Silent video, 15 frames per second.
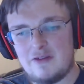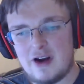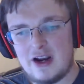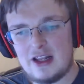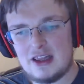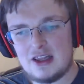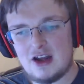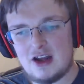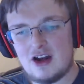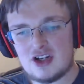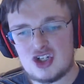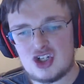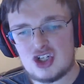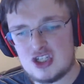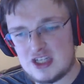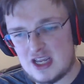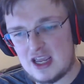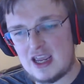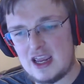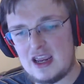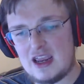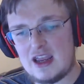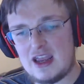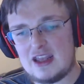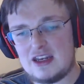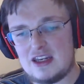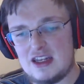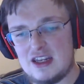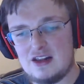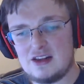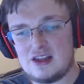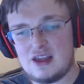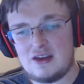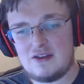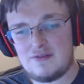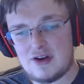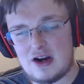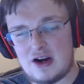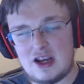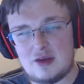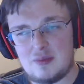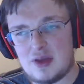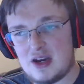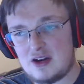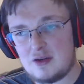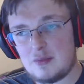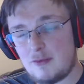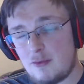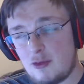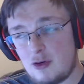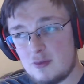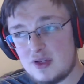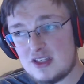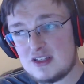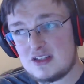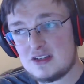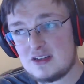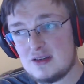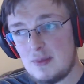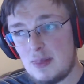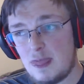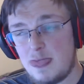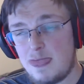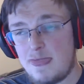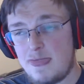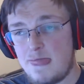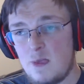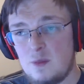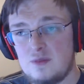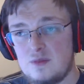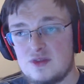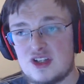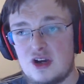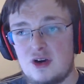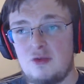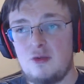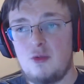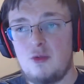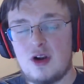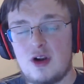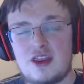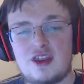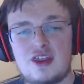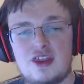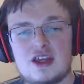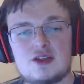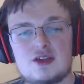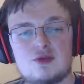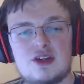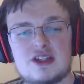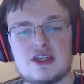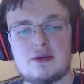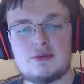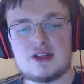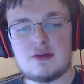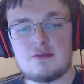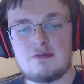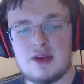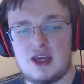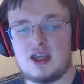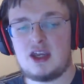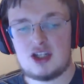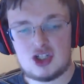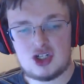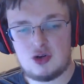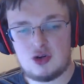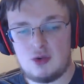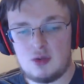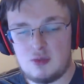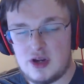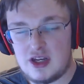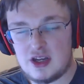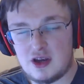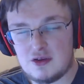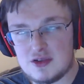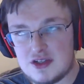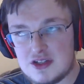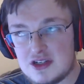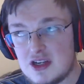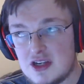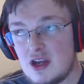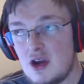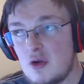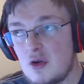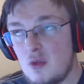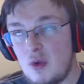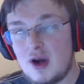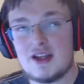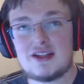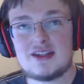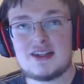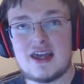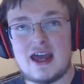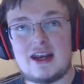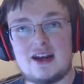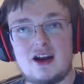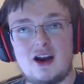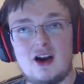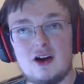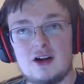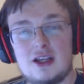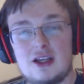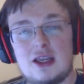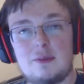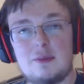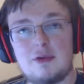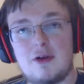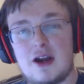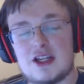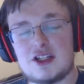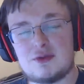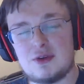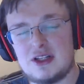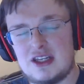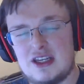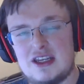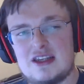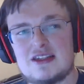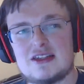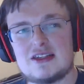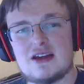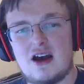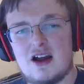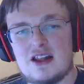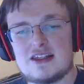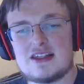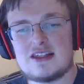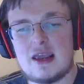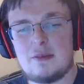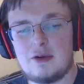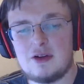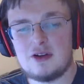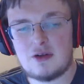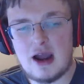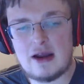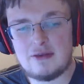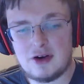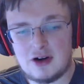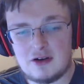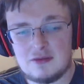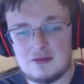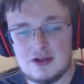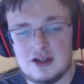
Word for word: for a launch day and yielding very competitive performance. So one of the things we said was a big issue on Windows was that early press release unstable driver